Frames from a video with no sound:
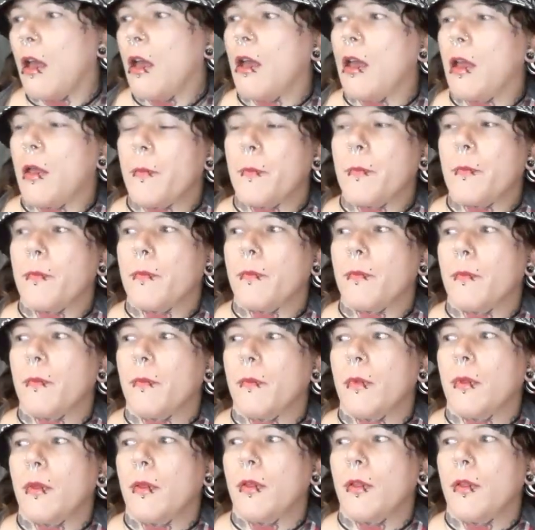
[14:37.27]
um,
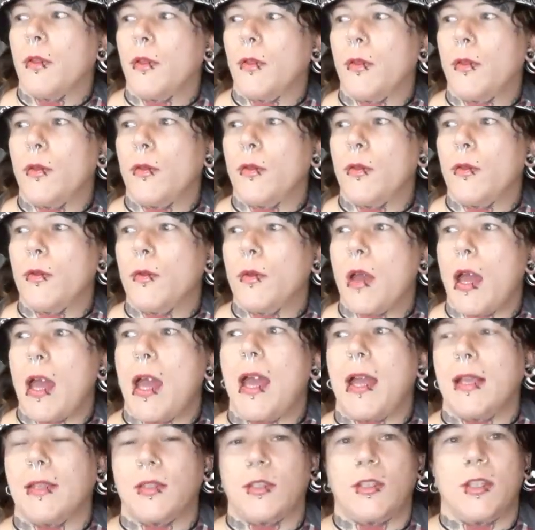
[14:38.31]
who
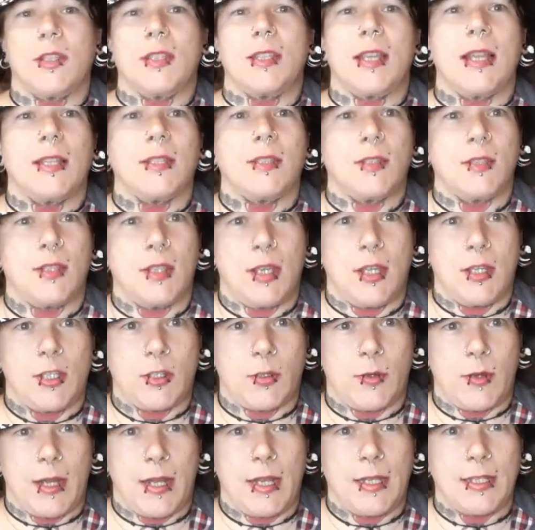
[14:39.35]
has just had
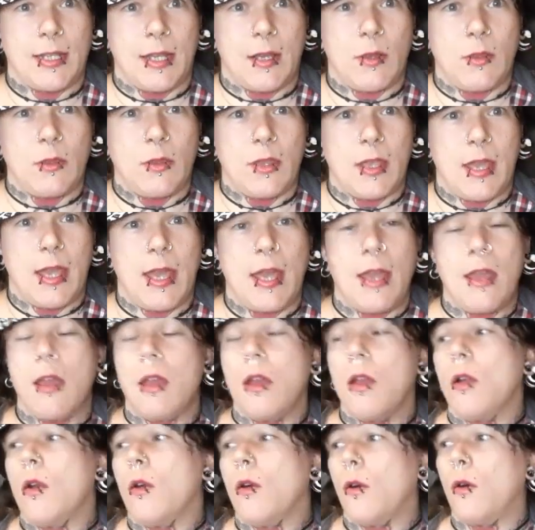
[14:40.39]
surgery down there
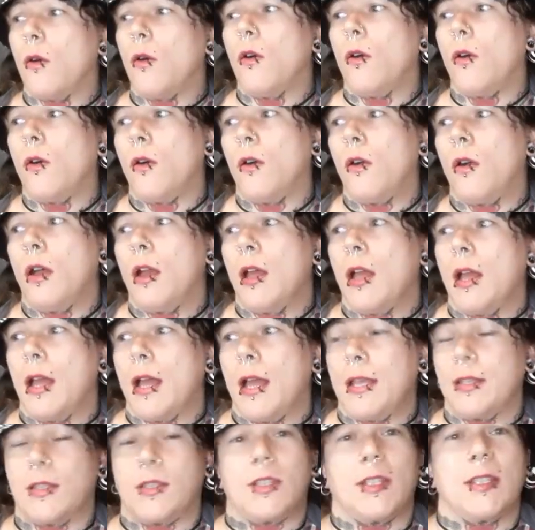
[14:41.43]
or
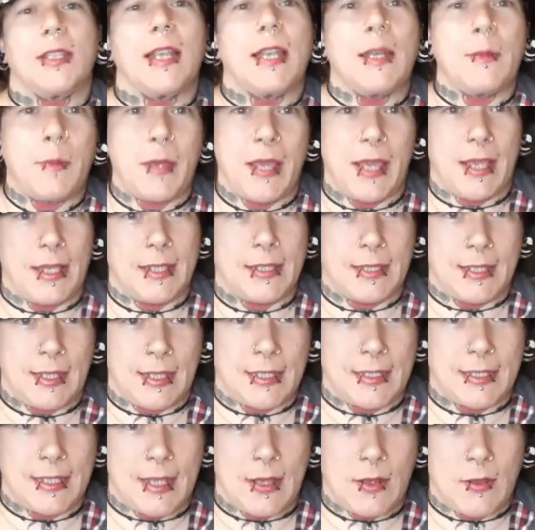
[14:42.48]
has just had a
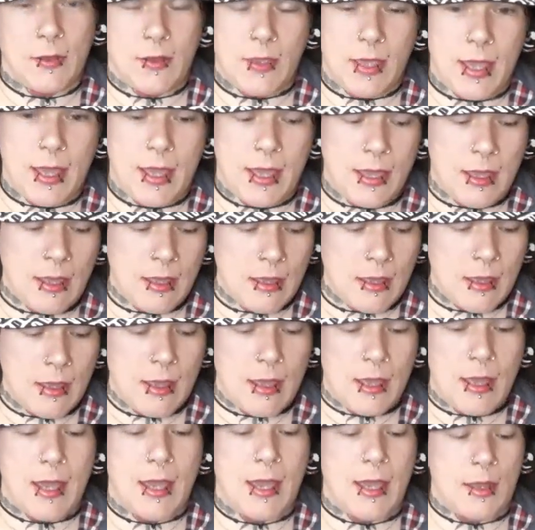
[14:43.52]
piercing down there
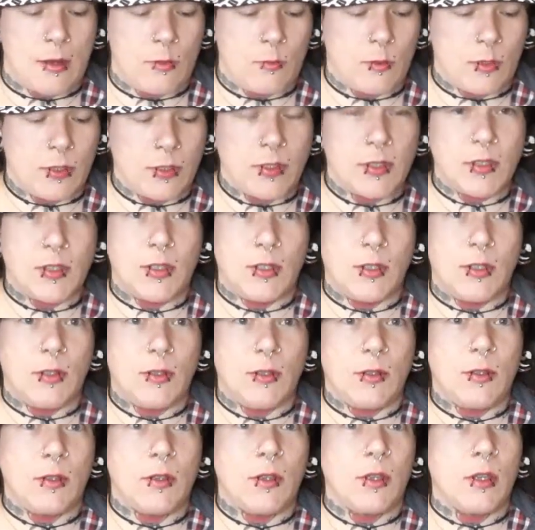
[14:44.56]
and wants
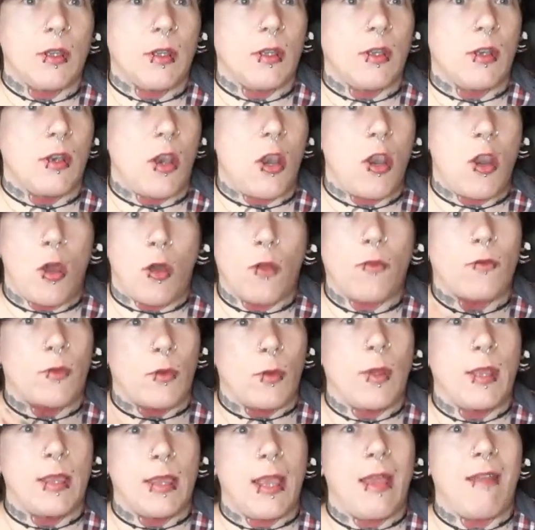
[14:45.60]
to not
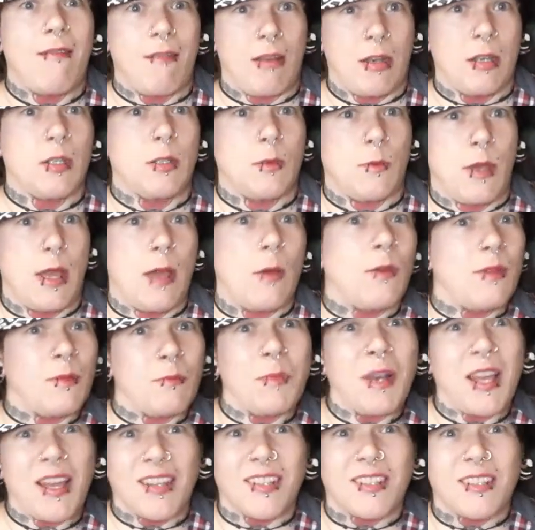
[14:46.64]
ruin their underwear
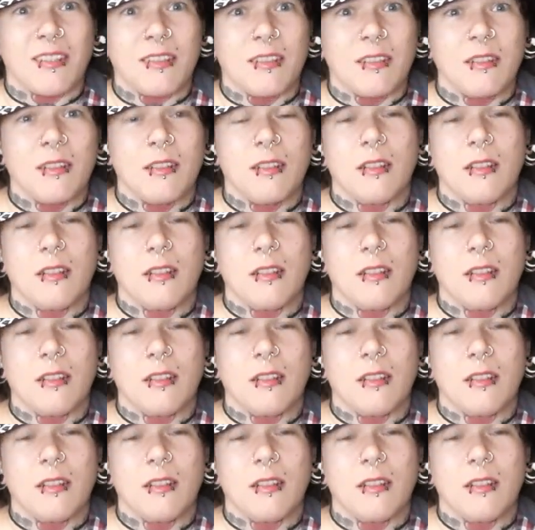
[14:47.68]
with blood.